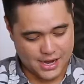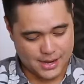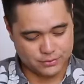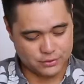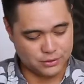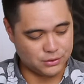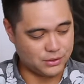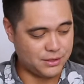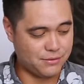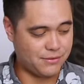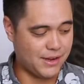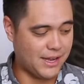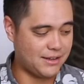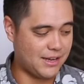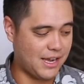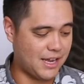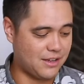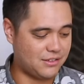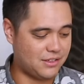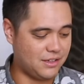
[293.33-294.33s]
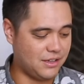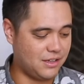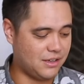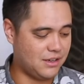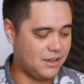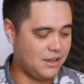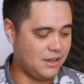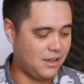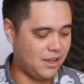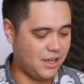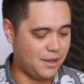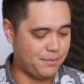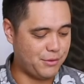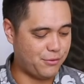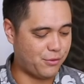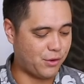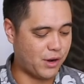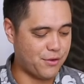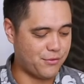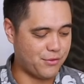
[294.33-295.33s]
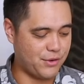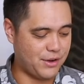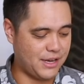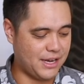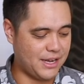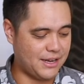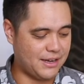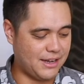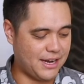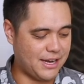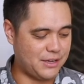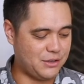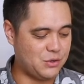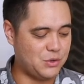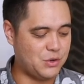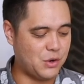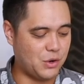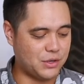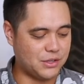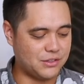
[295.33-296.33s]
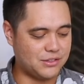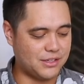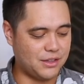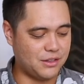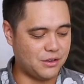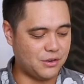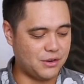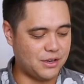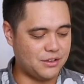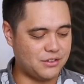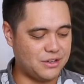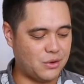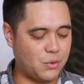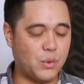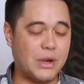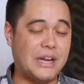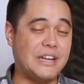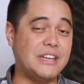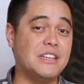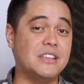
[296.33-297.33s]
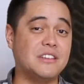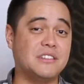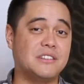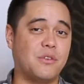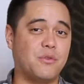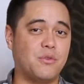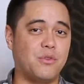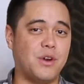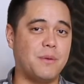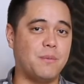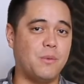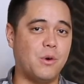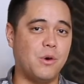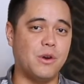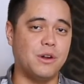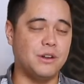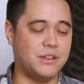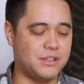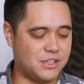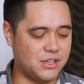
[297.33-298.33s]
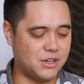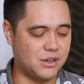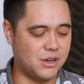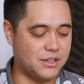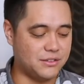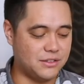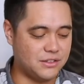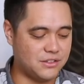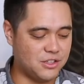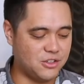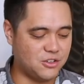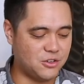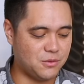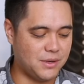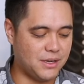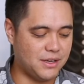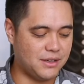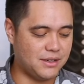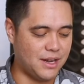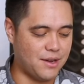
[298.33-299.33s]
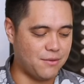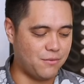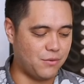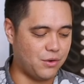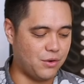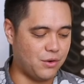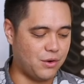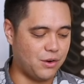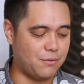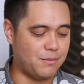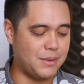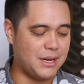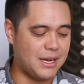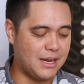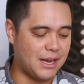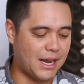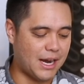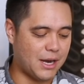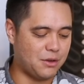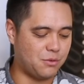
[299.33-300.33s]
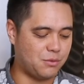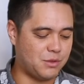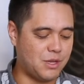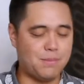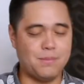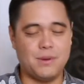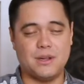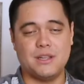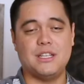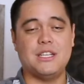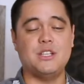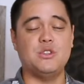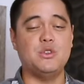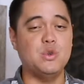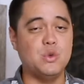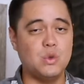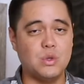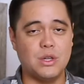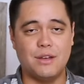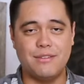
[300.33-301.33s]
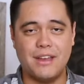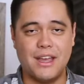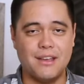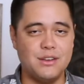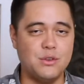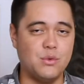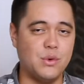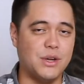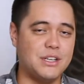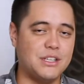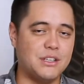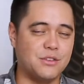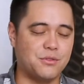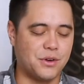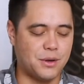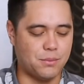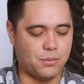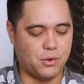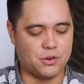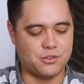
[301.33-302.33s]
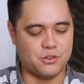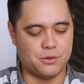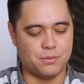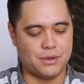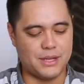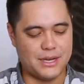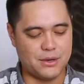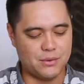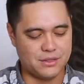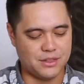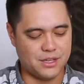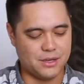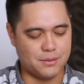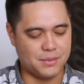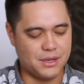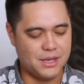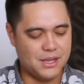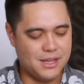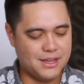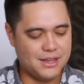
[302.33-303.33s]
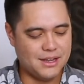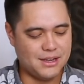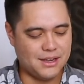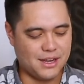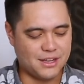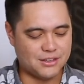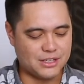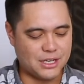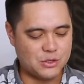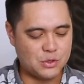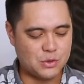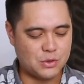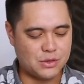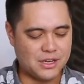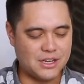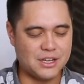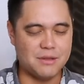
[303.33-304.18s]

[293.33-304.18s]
absolutely fantastic. Um, before I forget, I do notice that there is a radius fretboard here on this instrument, and for me, I typically do love having radius fretboards or playing with them, as I do think